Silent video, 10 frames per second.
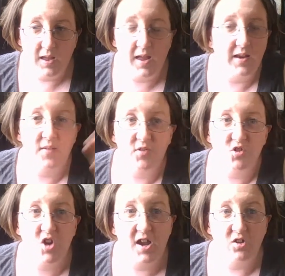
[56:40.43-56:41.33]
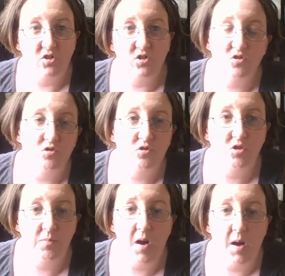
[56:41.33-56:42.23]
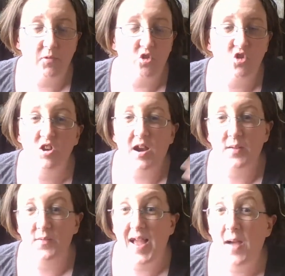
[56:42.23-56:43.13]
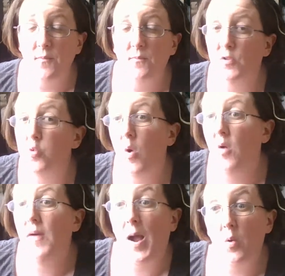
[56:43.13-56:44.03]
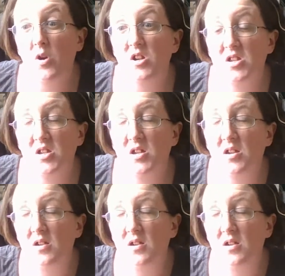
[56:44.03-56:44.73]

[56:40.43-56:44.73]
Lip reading: and give the child to mom. So she'd not even have him for 12 hours.